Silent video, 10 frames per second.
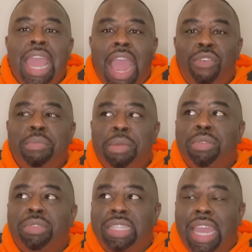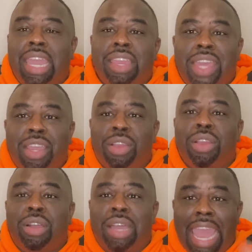I remember saying that,
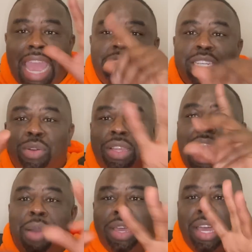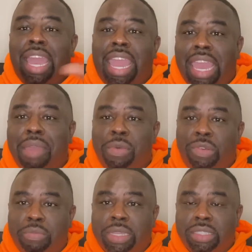girl, Ashley do a lot with her hand
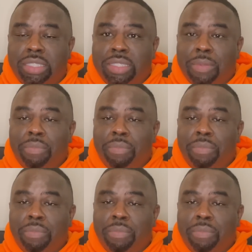movements.